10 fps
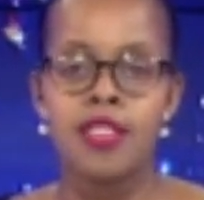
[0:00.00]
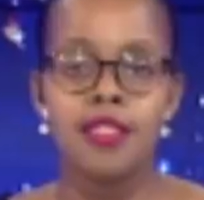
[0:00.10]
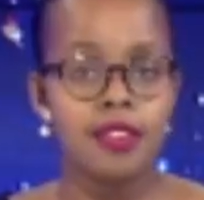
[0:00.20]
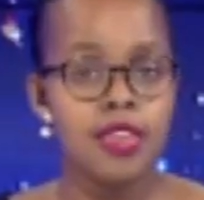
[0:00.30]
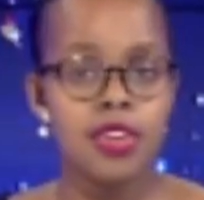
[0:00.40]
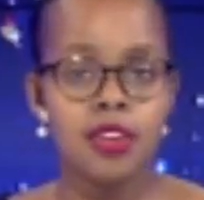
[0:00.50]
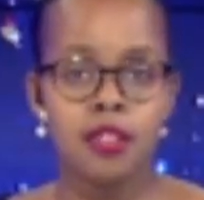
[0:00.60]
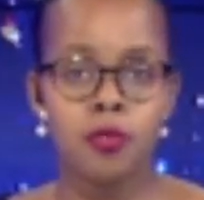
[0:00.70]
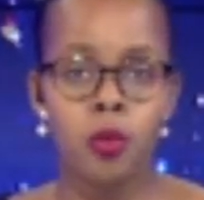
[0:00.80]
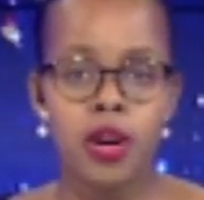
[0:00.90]
that hinder
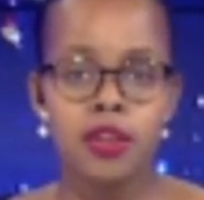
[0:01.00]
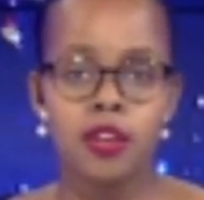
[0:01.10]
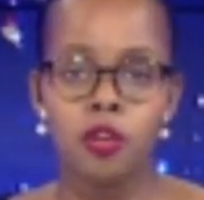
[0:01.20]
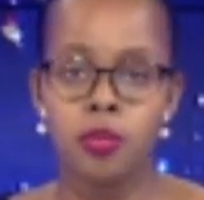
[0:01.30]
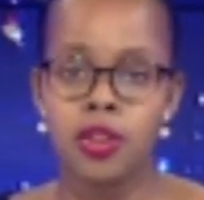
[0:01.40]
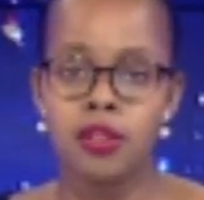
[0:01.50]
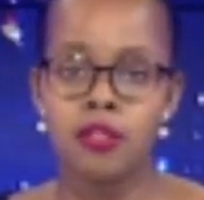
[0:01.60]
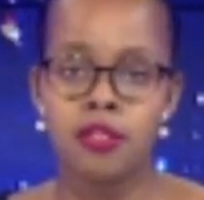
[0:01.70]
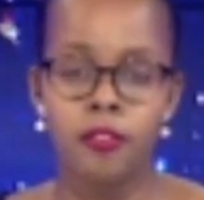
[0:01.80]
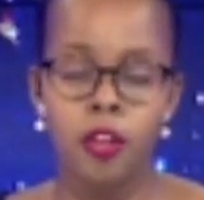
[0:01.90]
the Rwandan
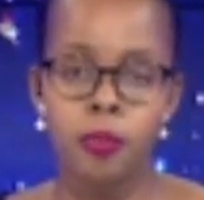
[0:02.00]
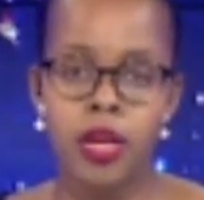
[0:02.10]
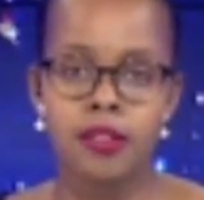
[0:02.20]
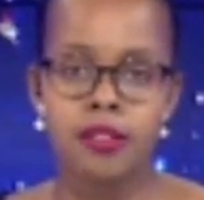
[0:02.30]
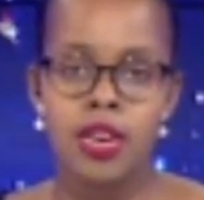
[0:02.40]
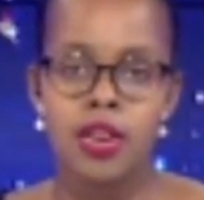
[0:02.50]
community's development.